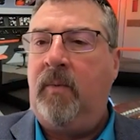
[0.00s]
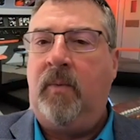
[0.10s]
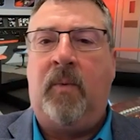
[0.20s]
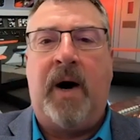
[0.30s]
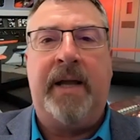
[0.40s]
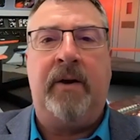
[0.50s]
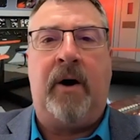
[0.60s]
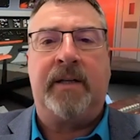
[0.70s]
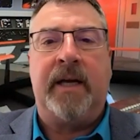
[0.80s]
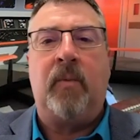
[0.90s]
why
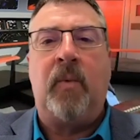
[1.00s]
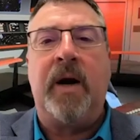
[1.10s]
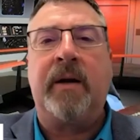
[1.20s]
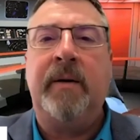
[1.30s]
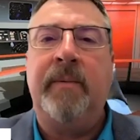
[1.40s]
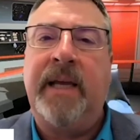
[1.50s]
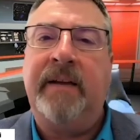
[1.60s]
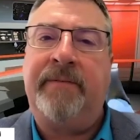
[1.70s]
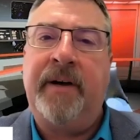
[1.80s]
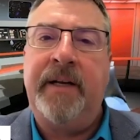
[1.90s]
not? And where can we
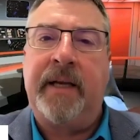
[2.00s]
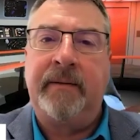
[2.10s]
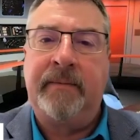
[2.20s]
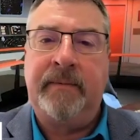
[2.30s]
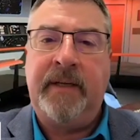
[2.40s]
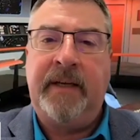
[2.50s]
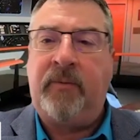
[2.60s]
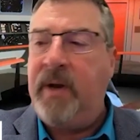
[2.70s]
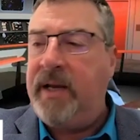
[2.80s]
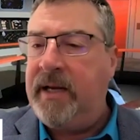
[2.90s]
get funding if
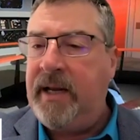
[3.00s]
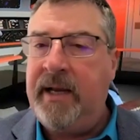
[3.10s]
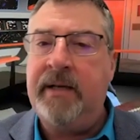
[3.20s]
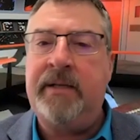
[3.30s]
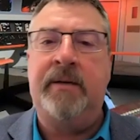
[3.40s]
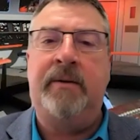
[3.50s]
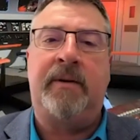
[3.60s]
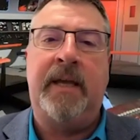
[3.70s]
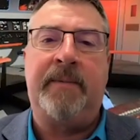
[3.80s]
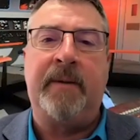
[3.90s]
we need to
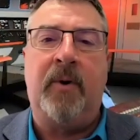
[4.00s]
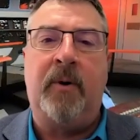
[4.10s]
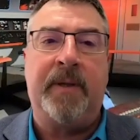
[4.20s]
keep them open?